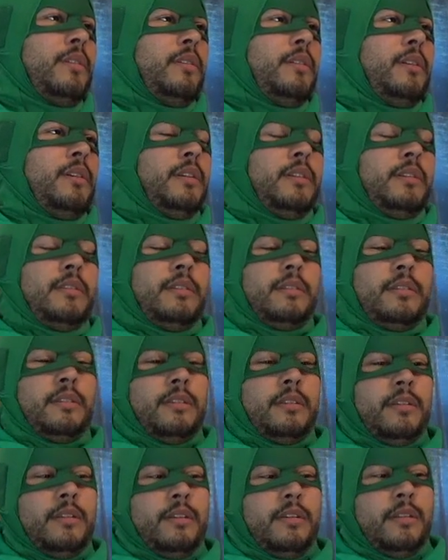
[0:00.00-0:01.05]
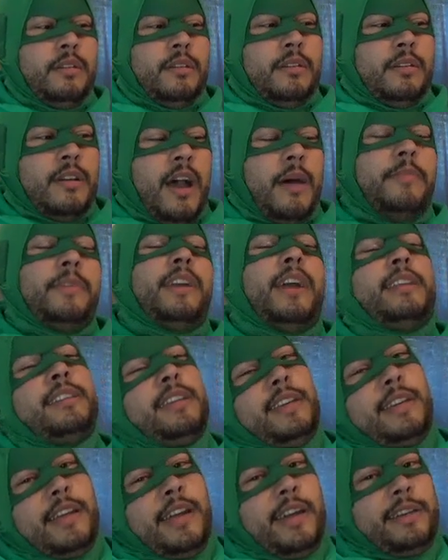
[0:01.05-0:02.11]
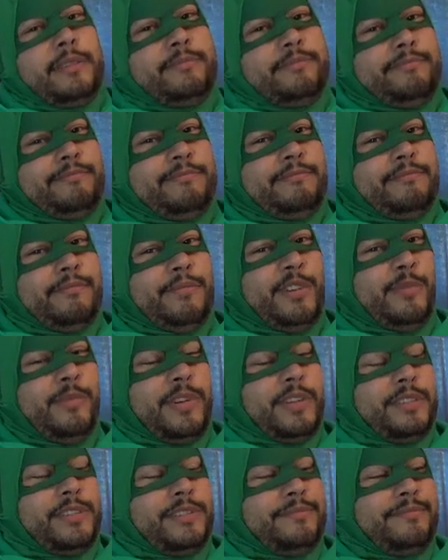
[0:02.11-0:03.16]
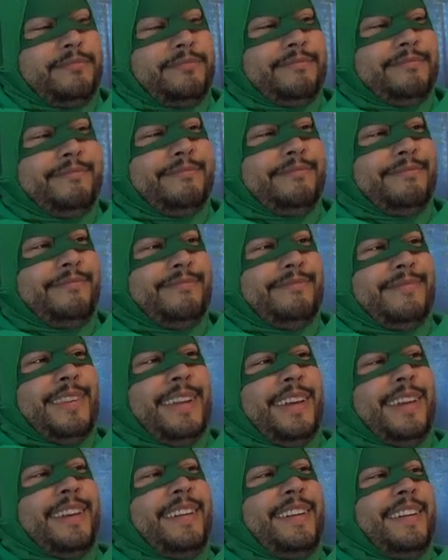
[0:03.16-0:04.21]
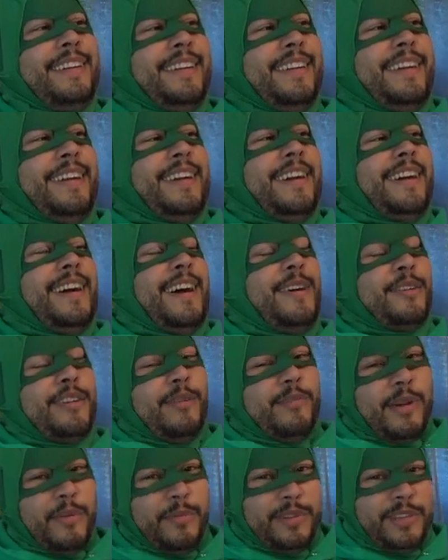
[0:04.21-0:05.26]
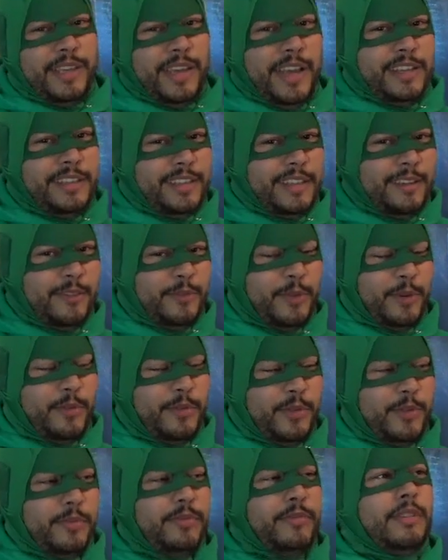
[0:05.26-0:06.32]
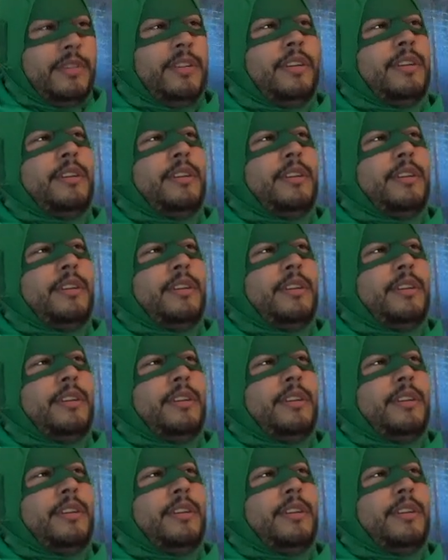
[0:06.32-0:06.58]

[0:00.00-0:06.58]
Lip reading: on... I'm the idea guy, pretty much. Like, I'll come up with the idea for a room,